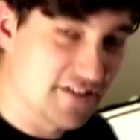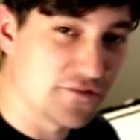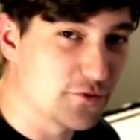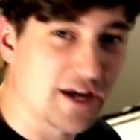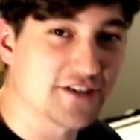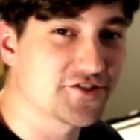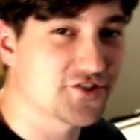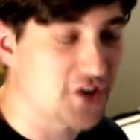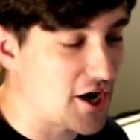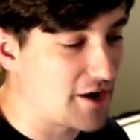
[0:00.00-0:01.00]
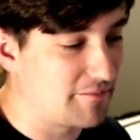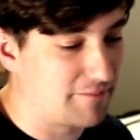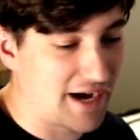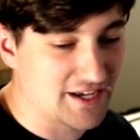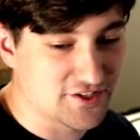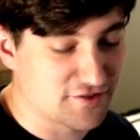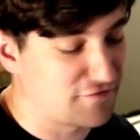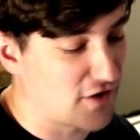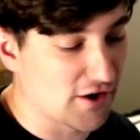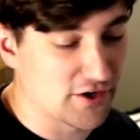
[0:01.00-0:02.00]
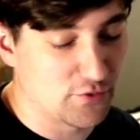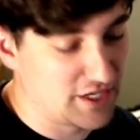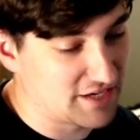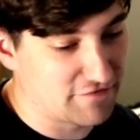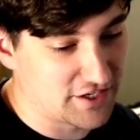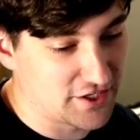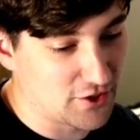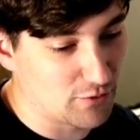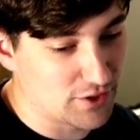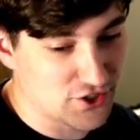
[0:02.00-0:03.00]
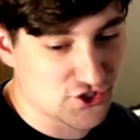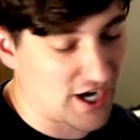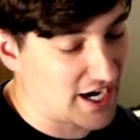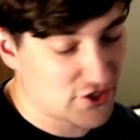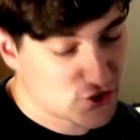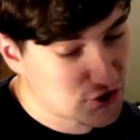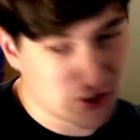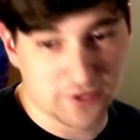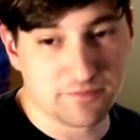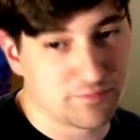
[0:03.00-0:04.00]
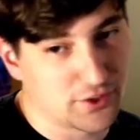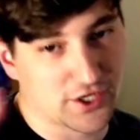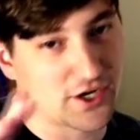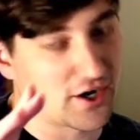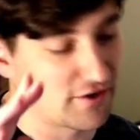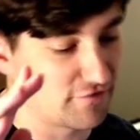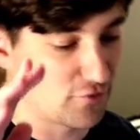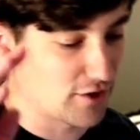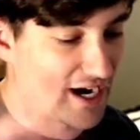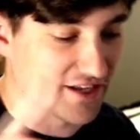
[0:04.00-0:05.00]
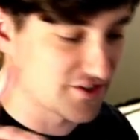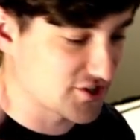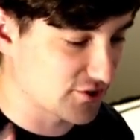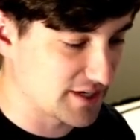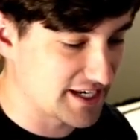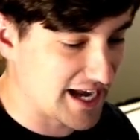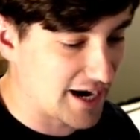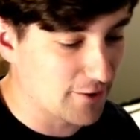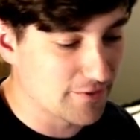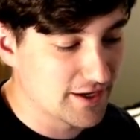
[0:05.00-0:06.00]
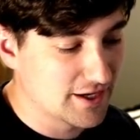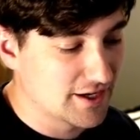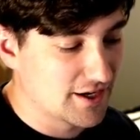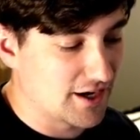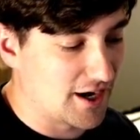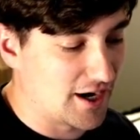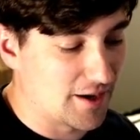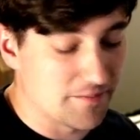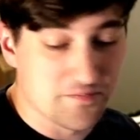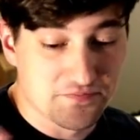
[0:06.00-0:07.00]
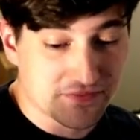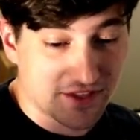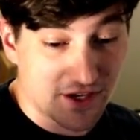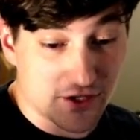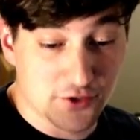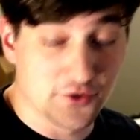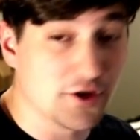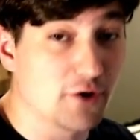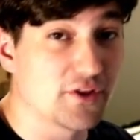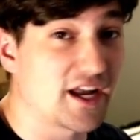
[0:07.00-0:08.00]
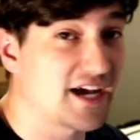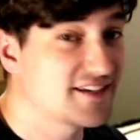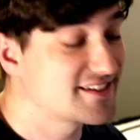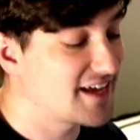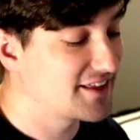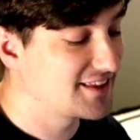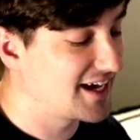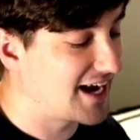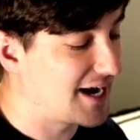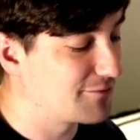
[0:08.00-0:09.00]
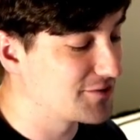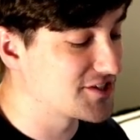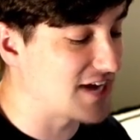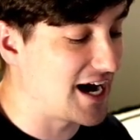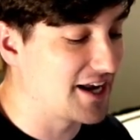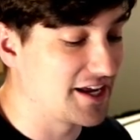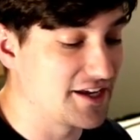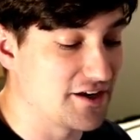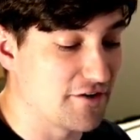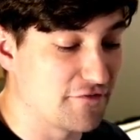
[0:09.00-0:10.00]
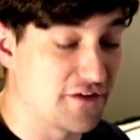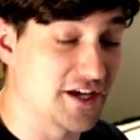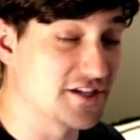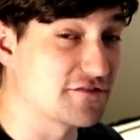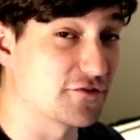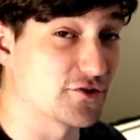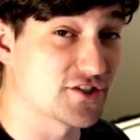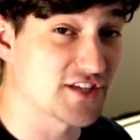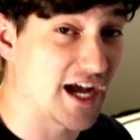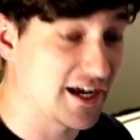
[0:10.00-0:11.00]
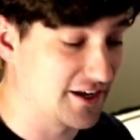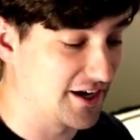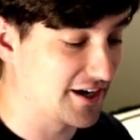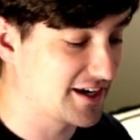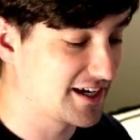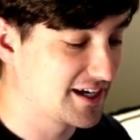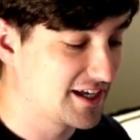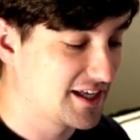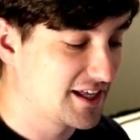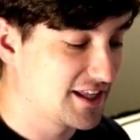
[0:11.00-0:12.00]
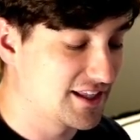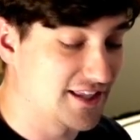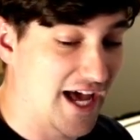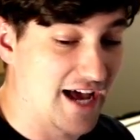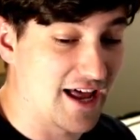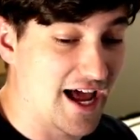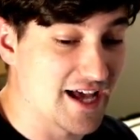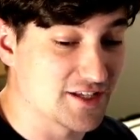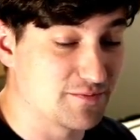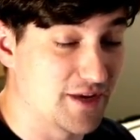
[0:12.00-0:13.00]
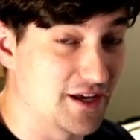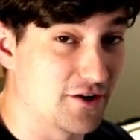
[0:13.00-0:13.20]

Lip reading: If you guys saw my Safari Week video, which I should put a card for on screen now, you'll know that I said that I was on a phase for Psyduck that has been